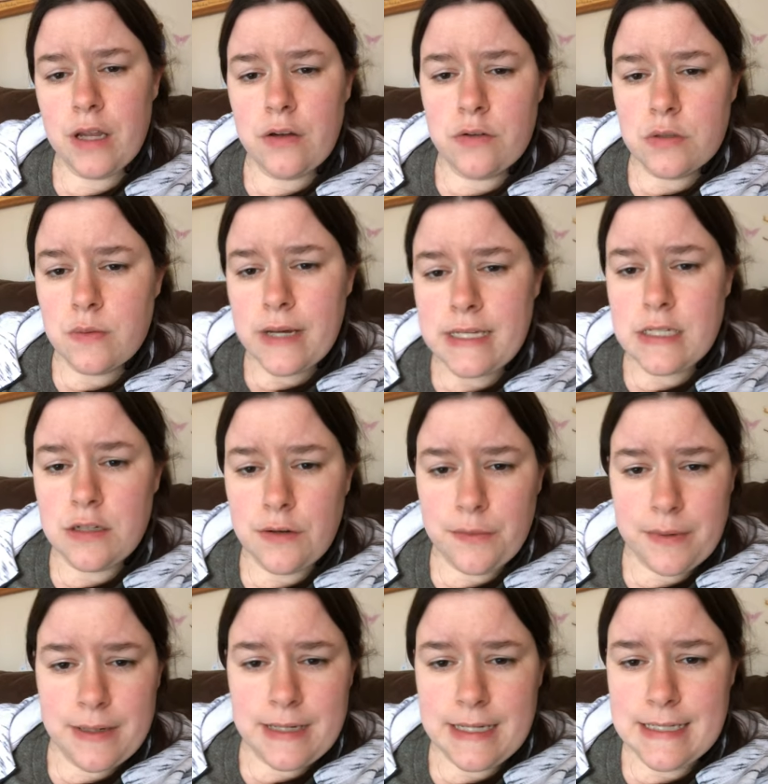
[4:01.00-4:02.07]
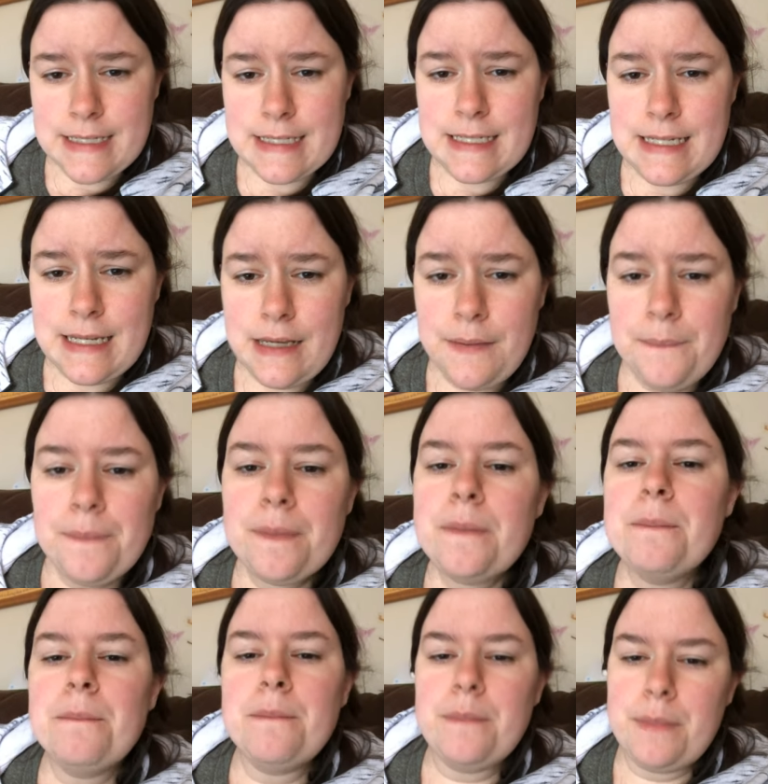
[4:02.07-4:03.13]
goes west, you know what he doesn't see?
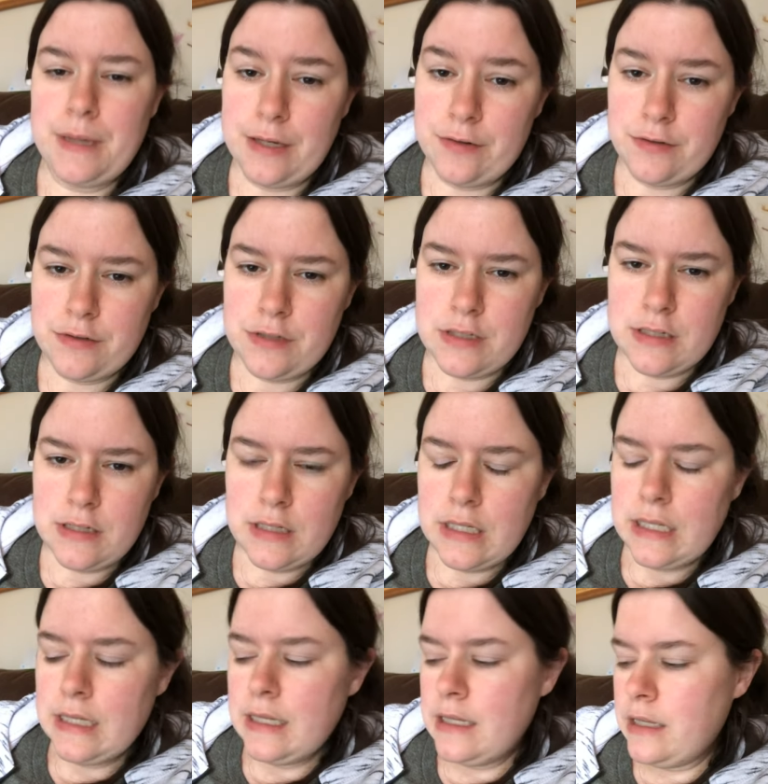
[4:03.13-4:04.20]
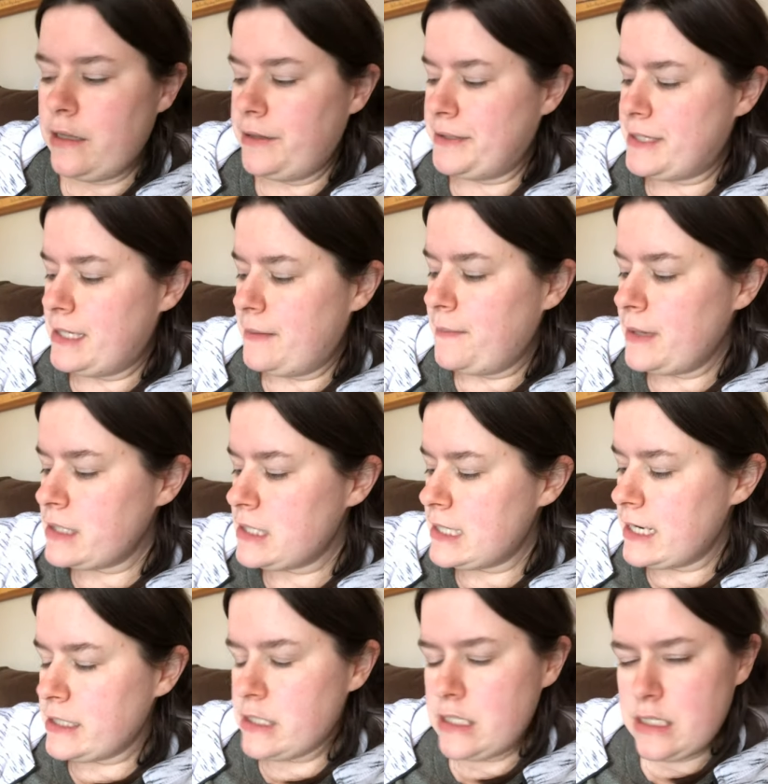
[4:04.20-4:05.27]
Beards. He'll see
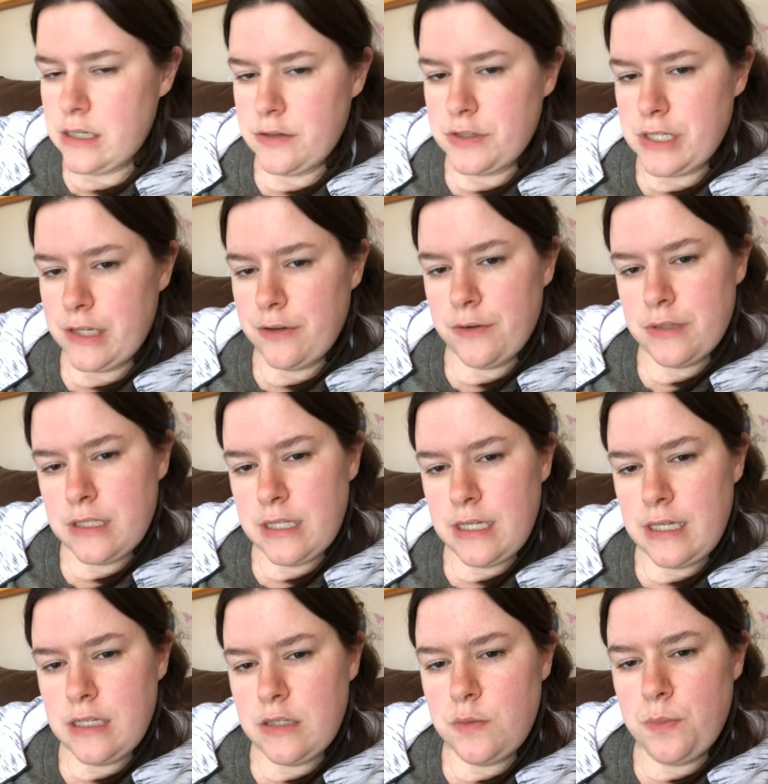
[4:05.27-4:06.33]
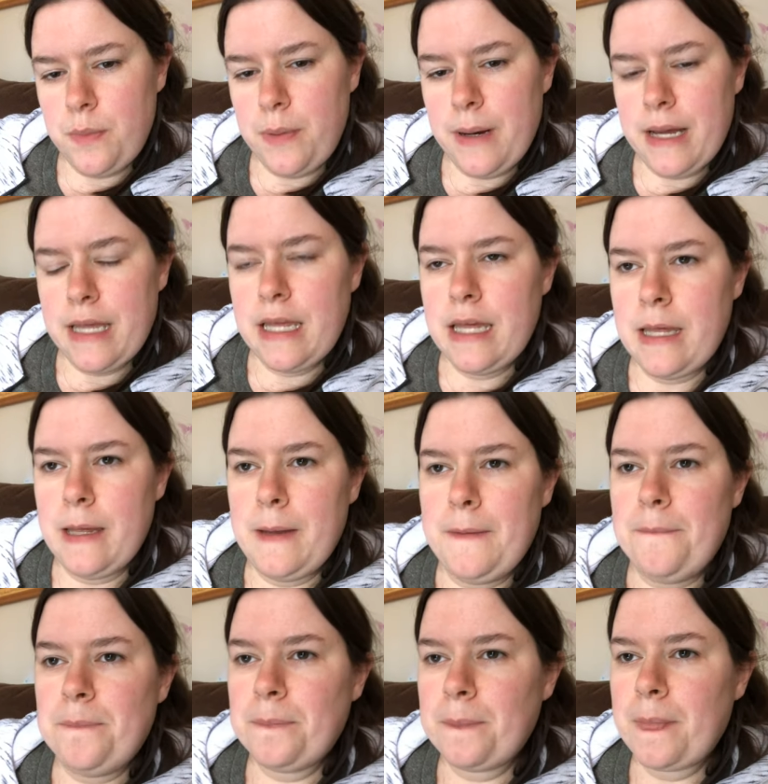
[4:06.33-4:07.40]
mustaches, he'll see goatees, but he
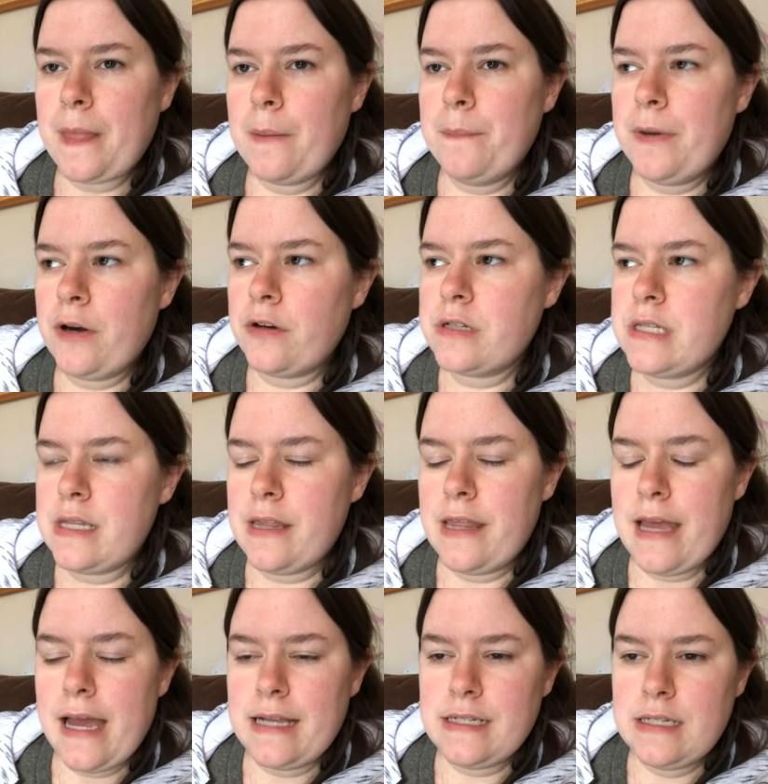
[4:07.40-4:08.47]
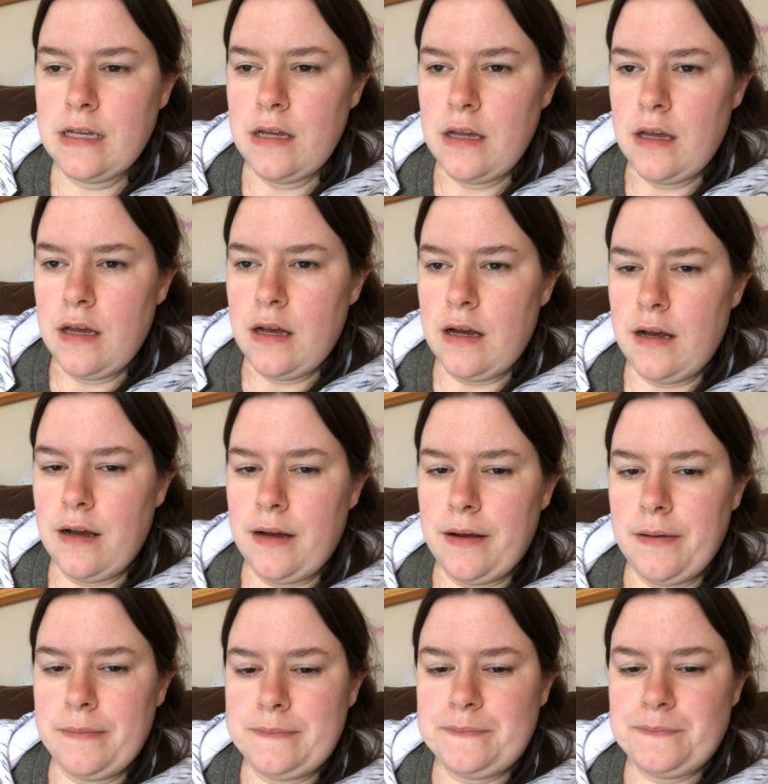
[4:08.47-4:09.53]
marks that
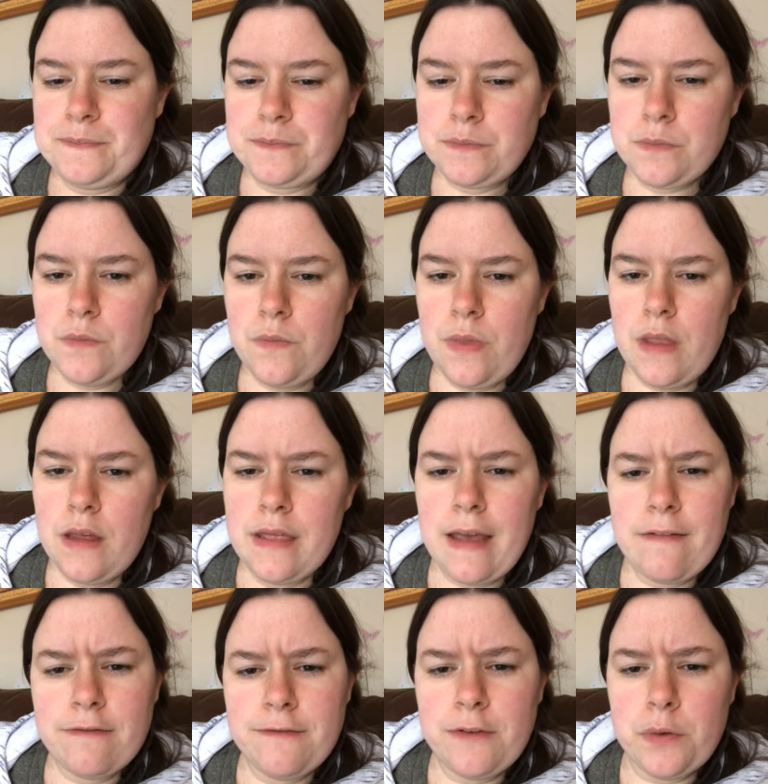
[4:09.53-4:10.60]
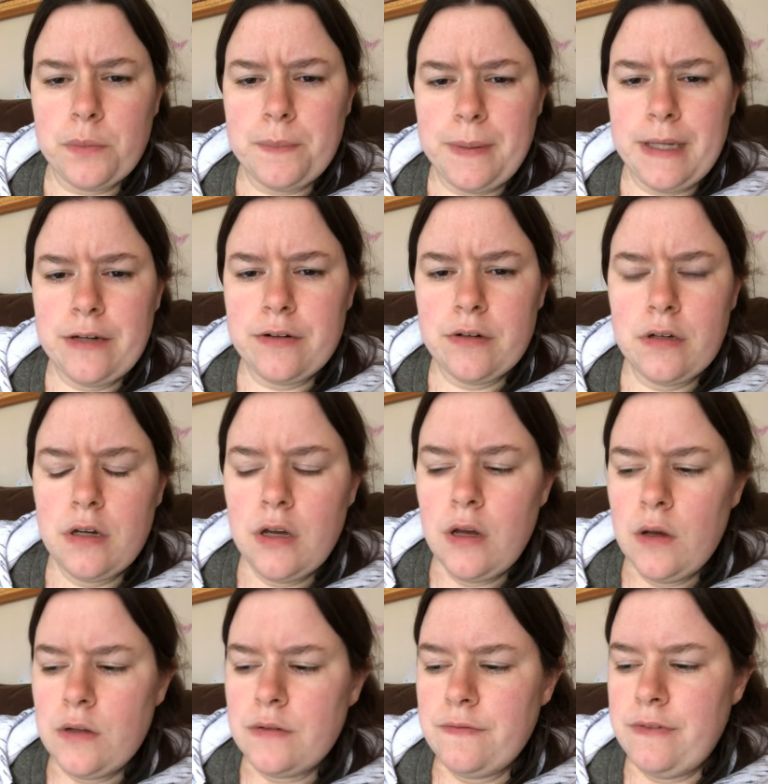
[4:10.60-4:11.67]
um, that full beard
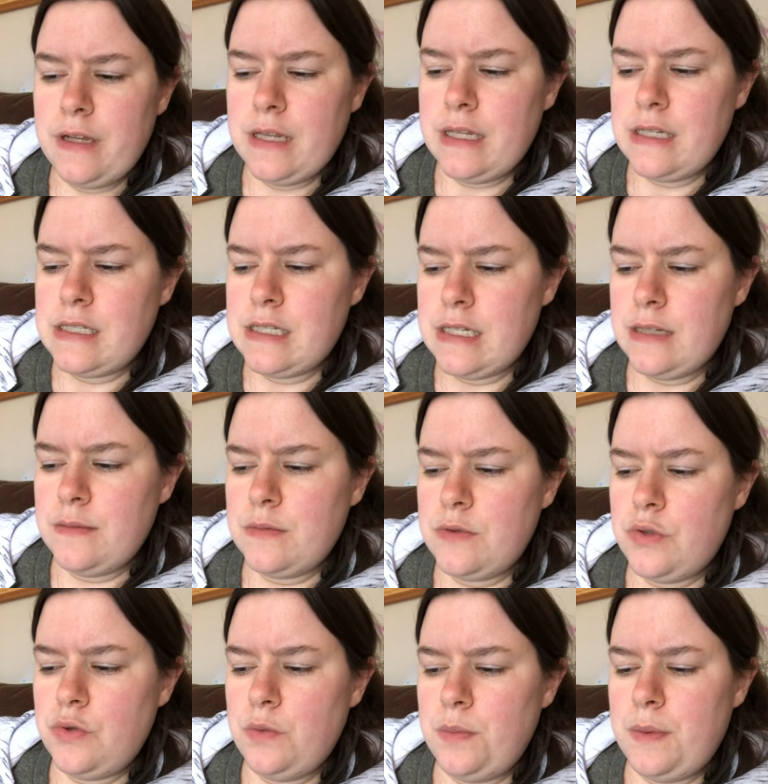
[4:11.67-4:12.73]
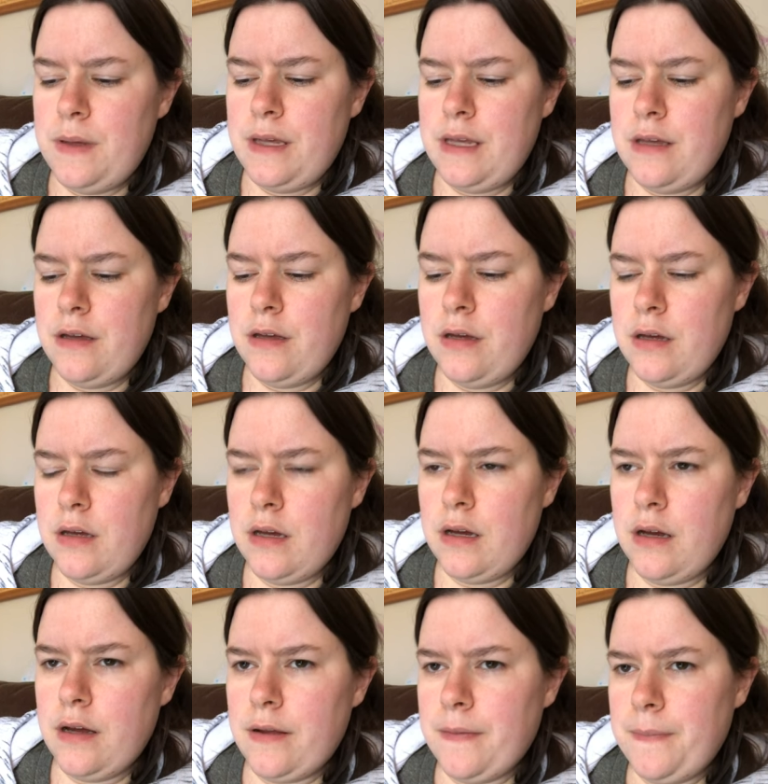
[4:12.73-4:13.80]
really seemed to be
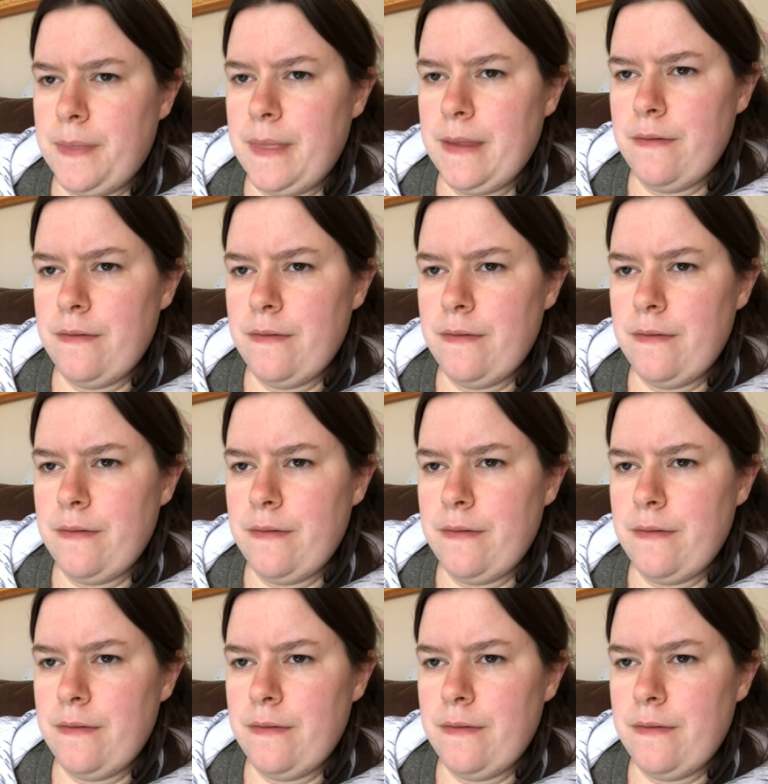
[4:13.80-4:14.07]
um,